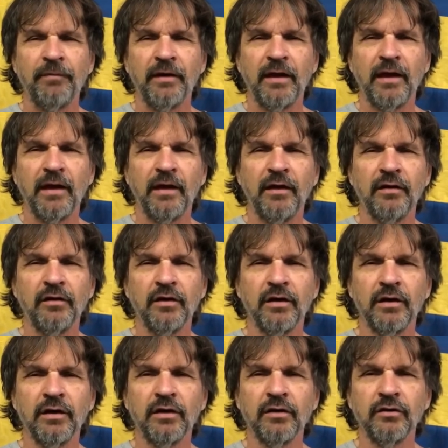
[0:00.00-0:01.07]
And
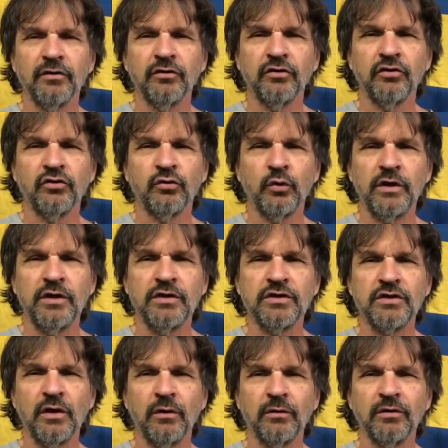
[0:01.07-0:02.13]
Swedes
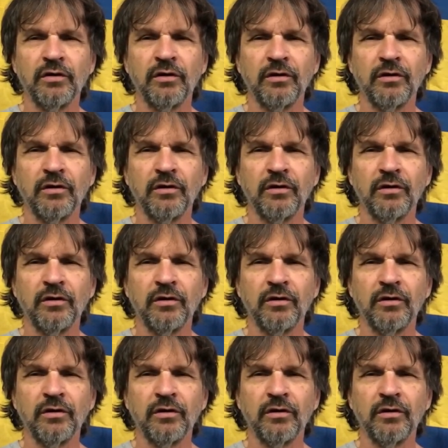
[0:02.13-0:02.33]
don't